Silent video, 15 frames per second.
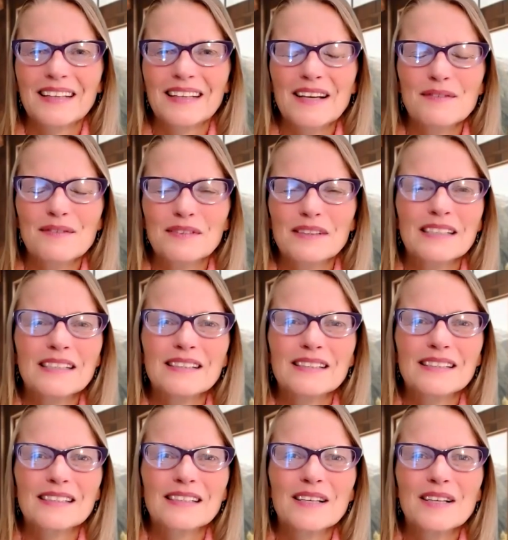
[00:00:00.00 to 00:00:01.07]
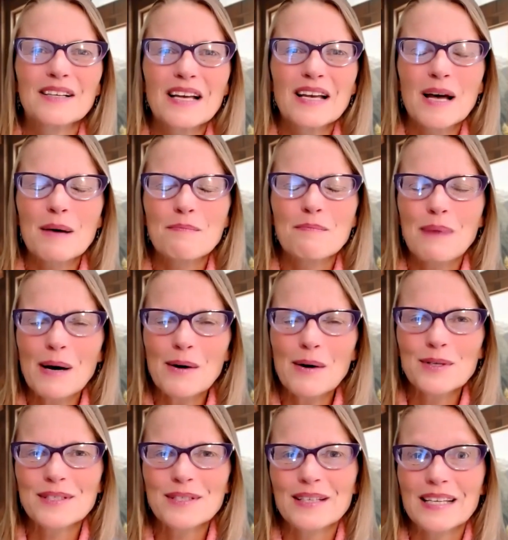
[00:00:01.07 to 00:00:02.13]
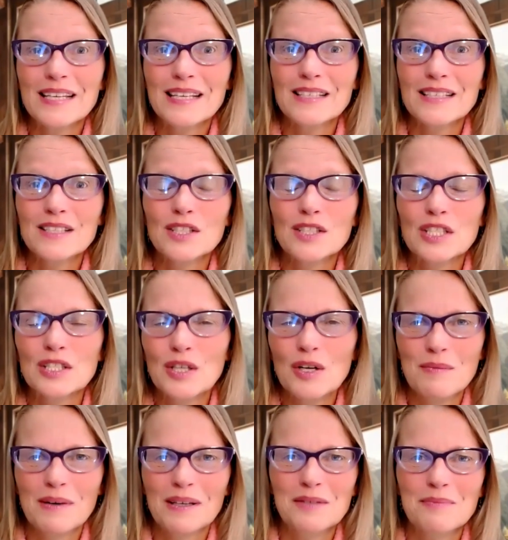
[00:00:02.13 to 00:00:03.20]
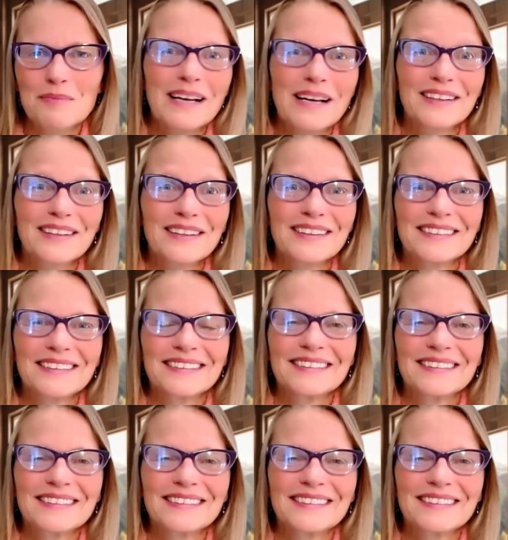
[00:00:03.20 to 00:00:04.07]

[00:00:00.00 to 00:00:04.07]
Life is about to get so much better.